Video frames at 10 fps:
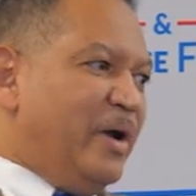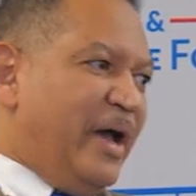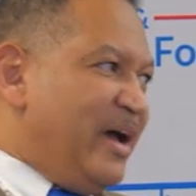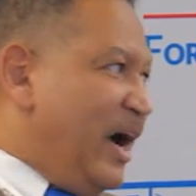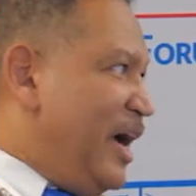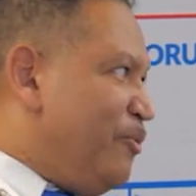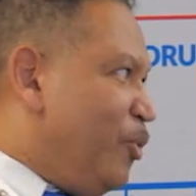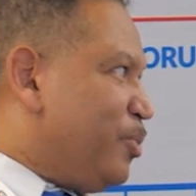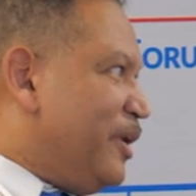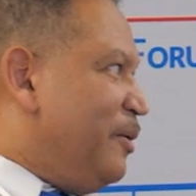AI
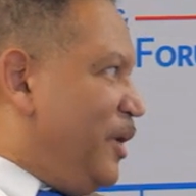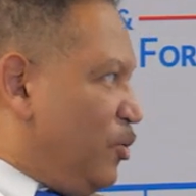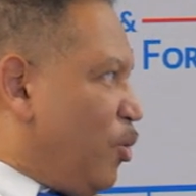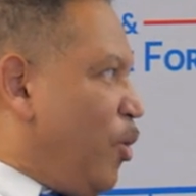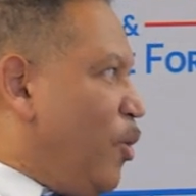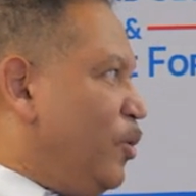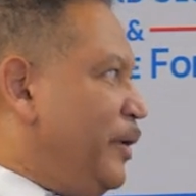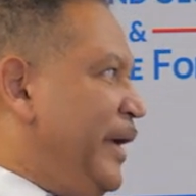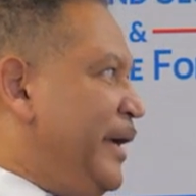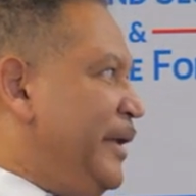will play a big role
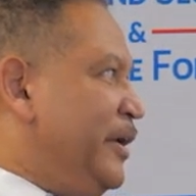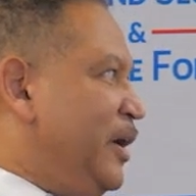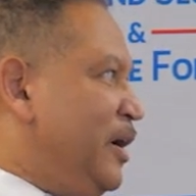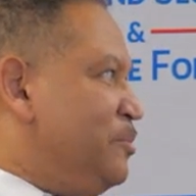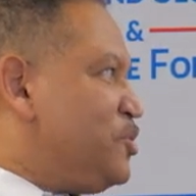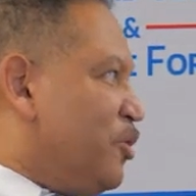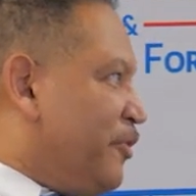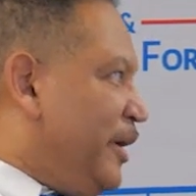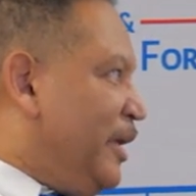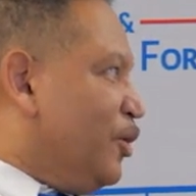in
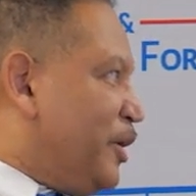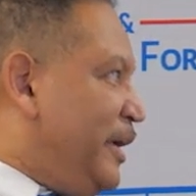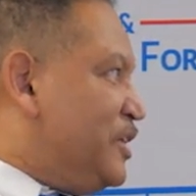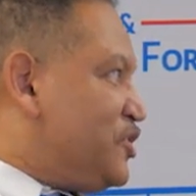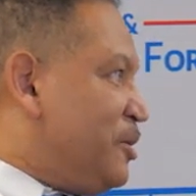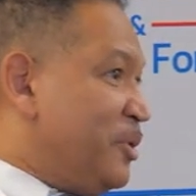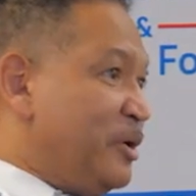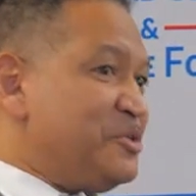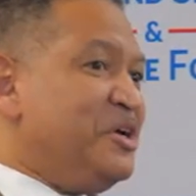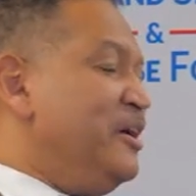observing and looking at some of
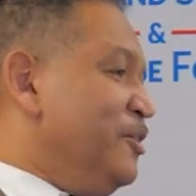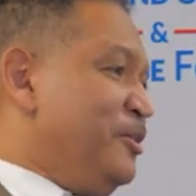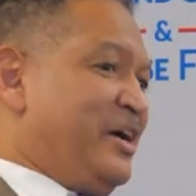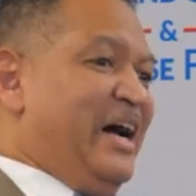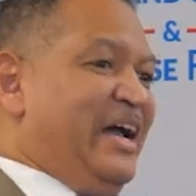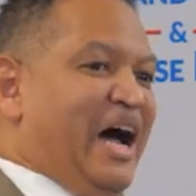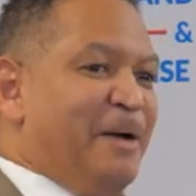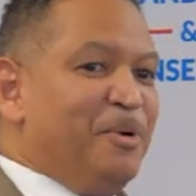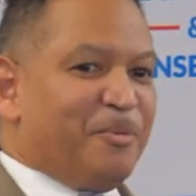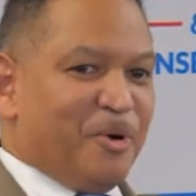those. Look,
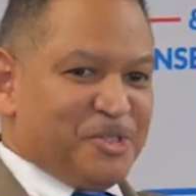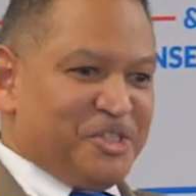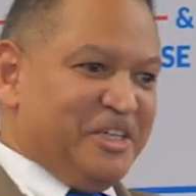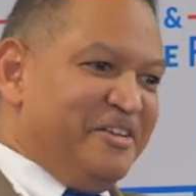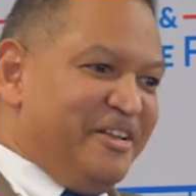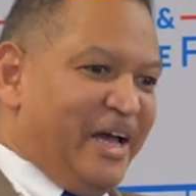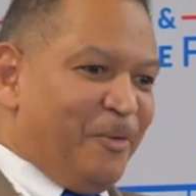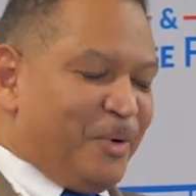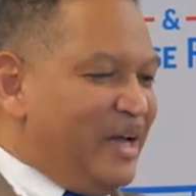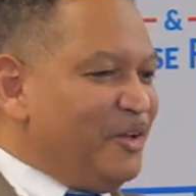I'm a person that
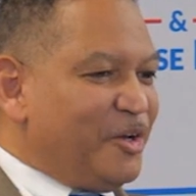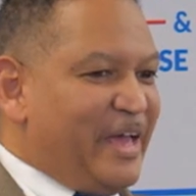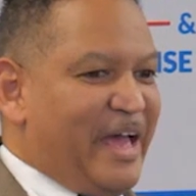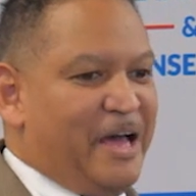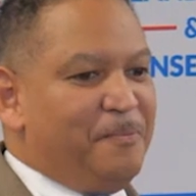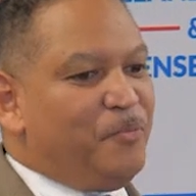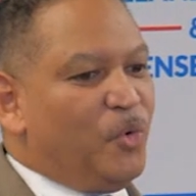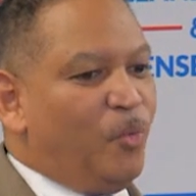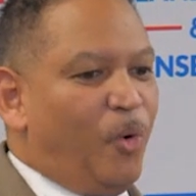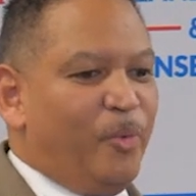when I look at
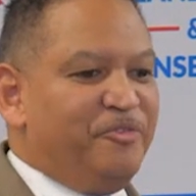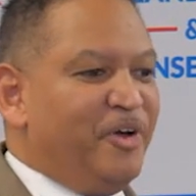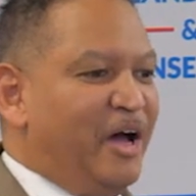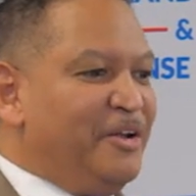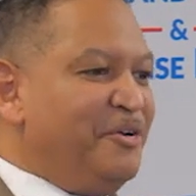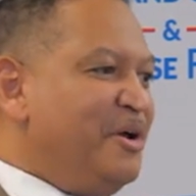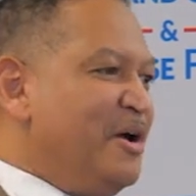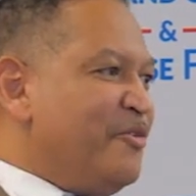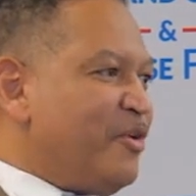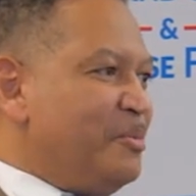what we've done
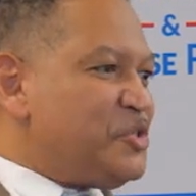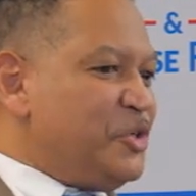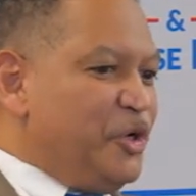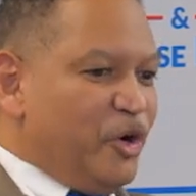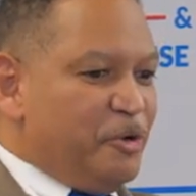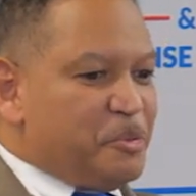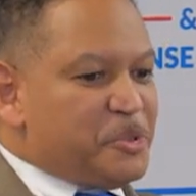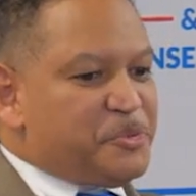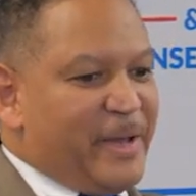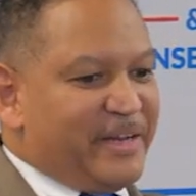from a security
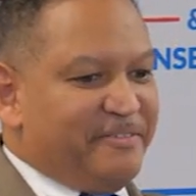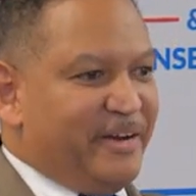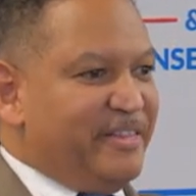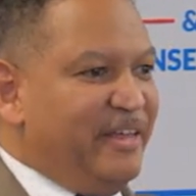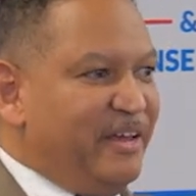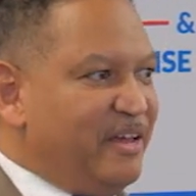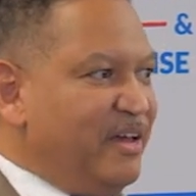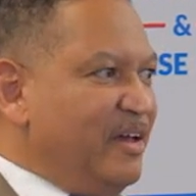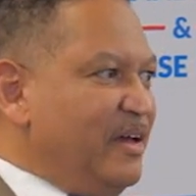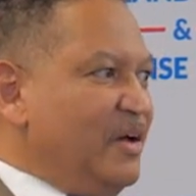perspective, I think
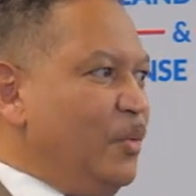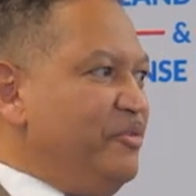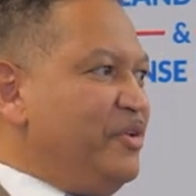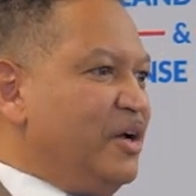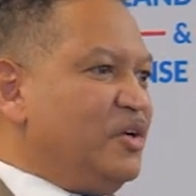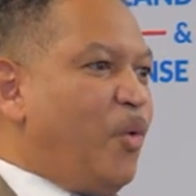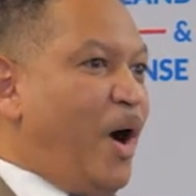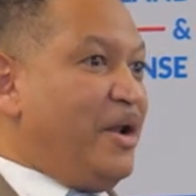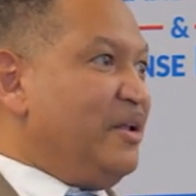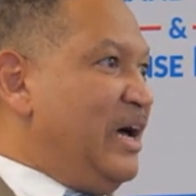we've done
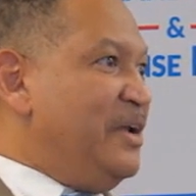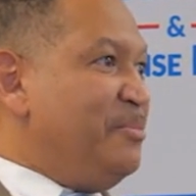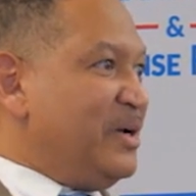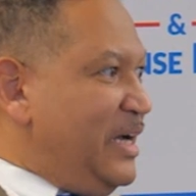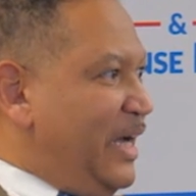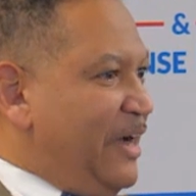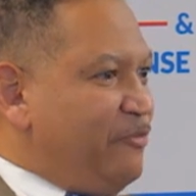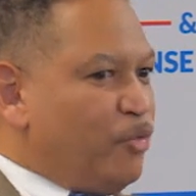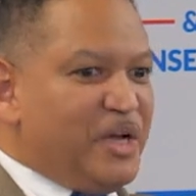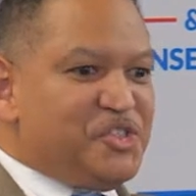quite a lot. But
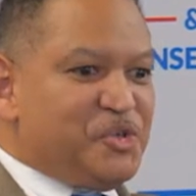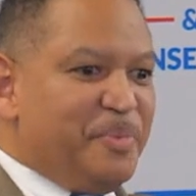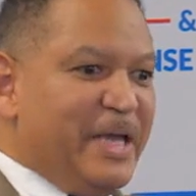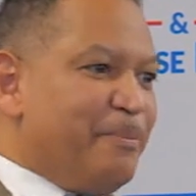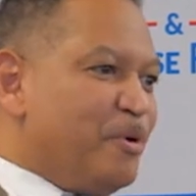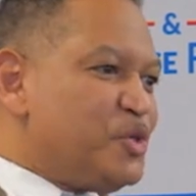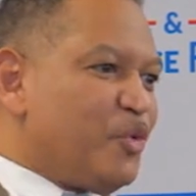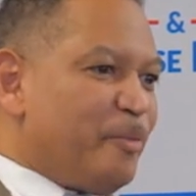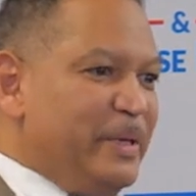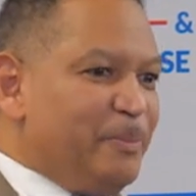I've read some papers
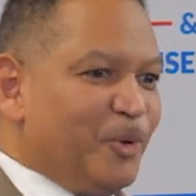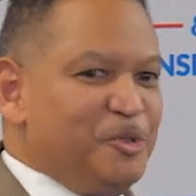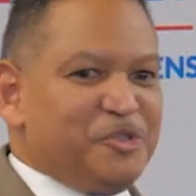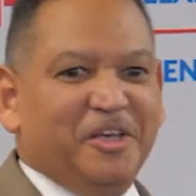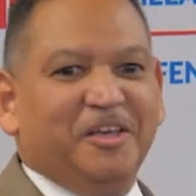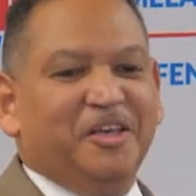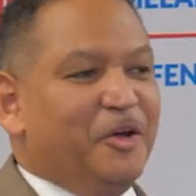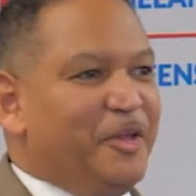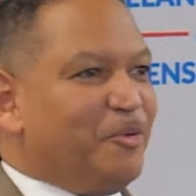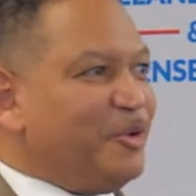where people using,
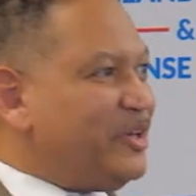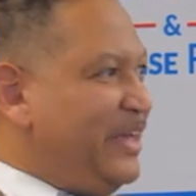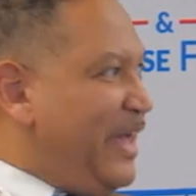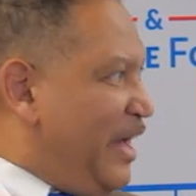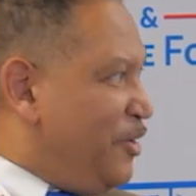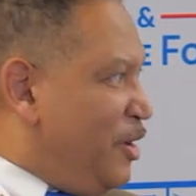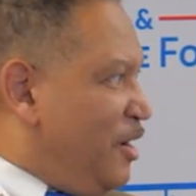they were looking at,